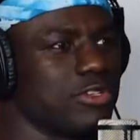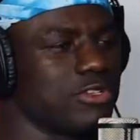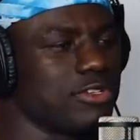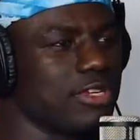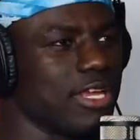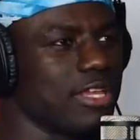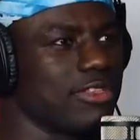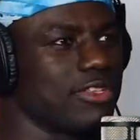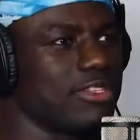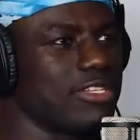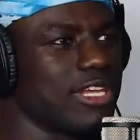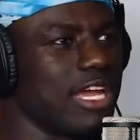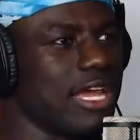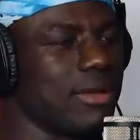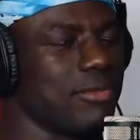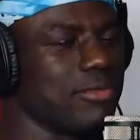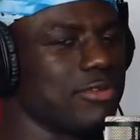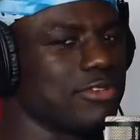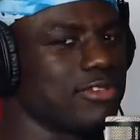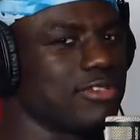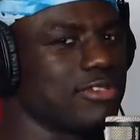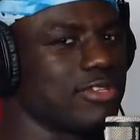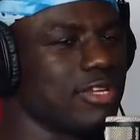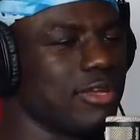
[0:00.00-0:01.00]
which at the time
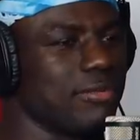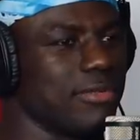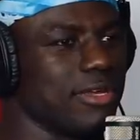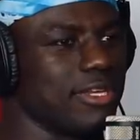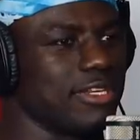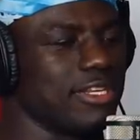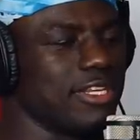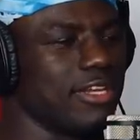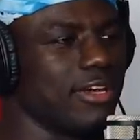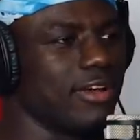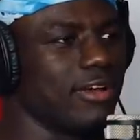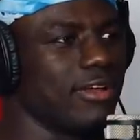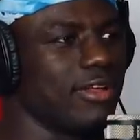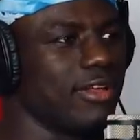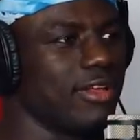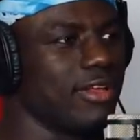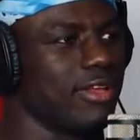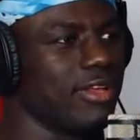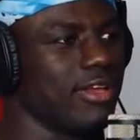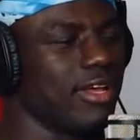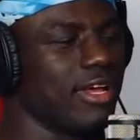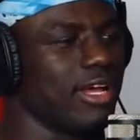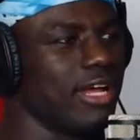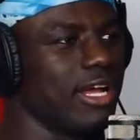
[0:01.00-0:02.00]
was a big deal.
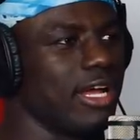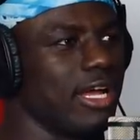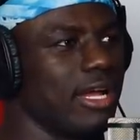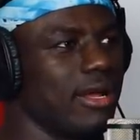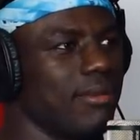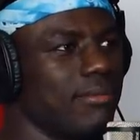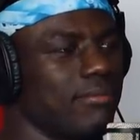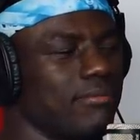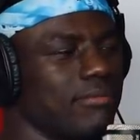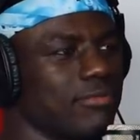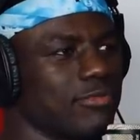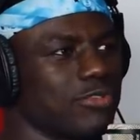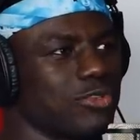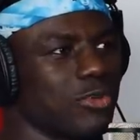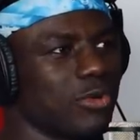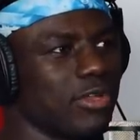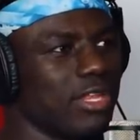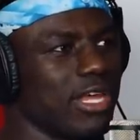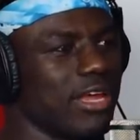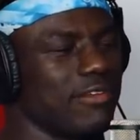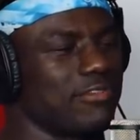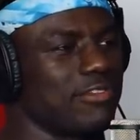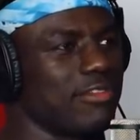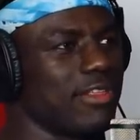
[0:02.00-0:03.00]
Um,
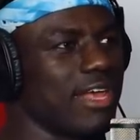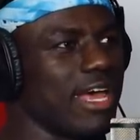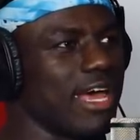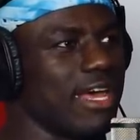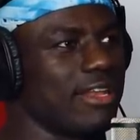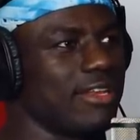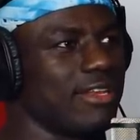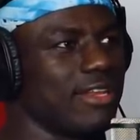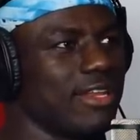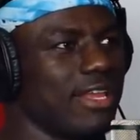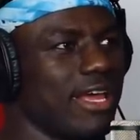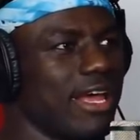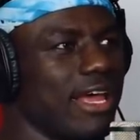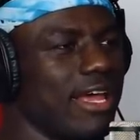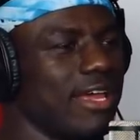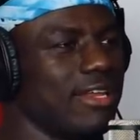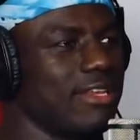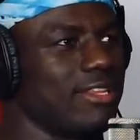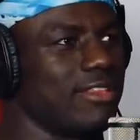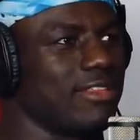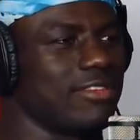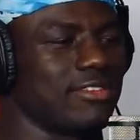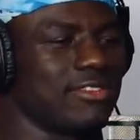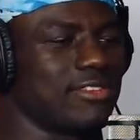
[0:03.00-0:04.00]
shortly after that, I
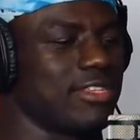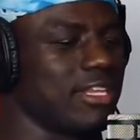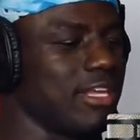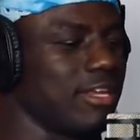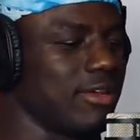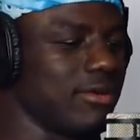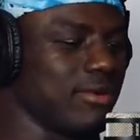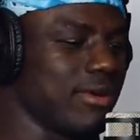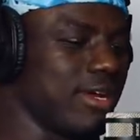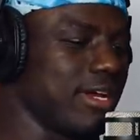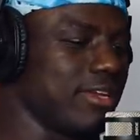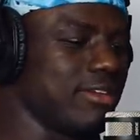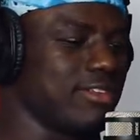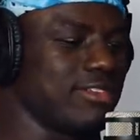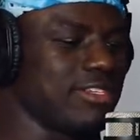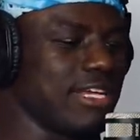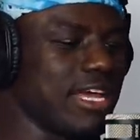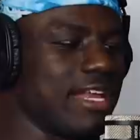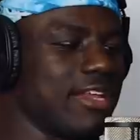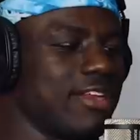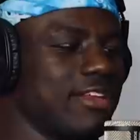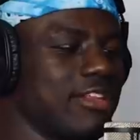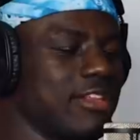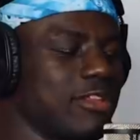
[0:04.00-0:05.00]
did this thing where I
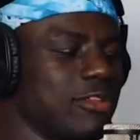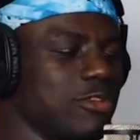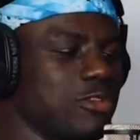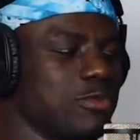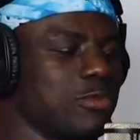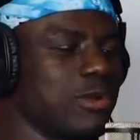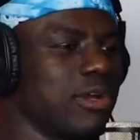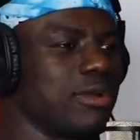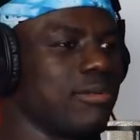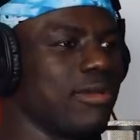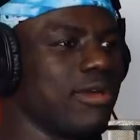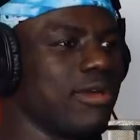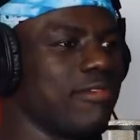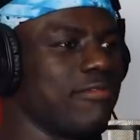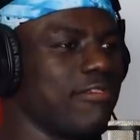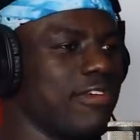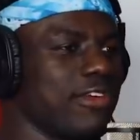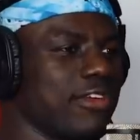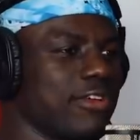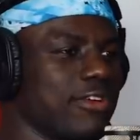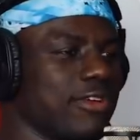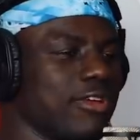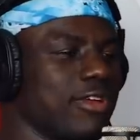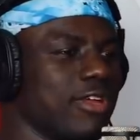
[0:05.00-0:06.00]
decided to lose part of my
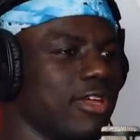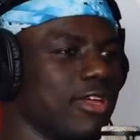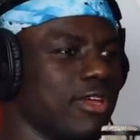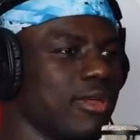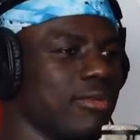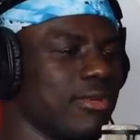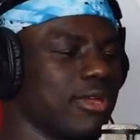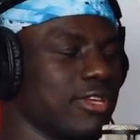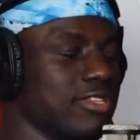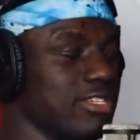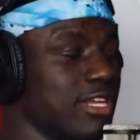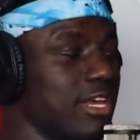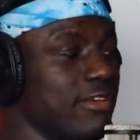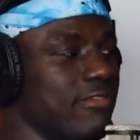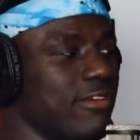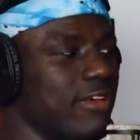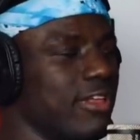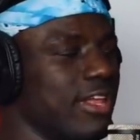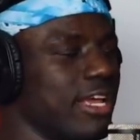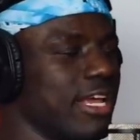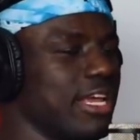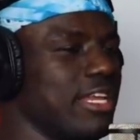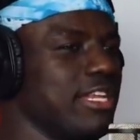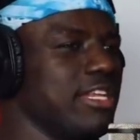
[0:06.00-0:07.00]
finger because I
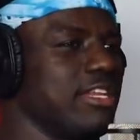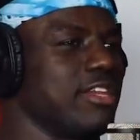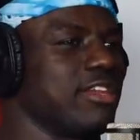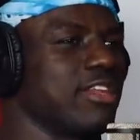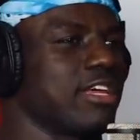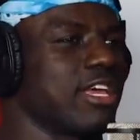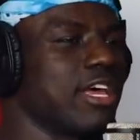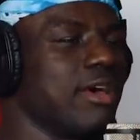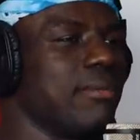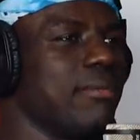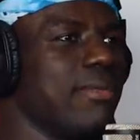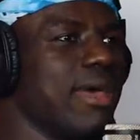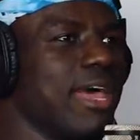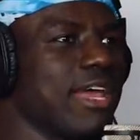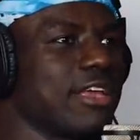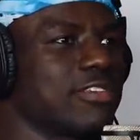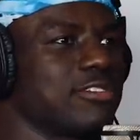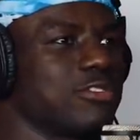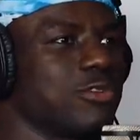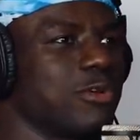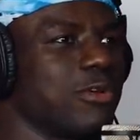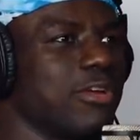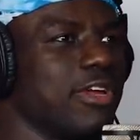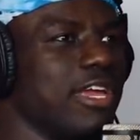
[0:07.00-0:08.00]
felt like I needed a comeback
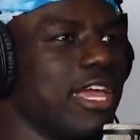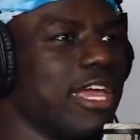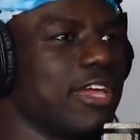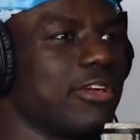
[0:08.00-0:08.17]
story